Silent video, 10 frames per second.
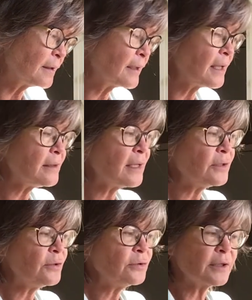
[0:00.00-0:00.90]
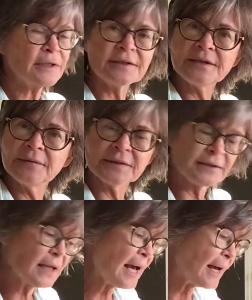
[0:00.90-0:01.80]
And then you look and see
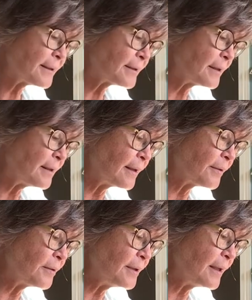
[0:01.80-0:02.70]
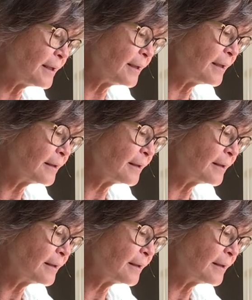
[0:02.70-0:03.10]
what's last, another D.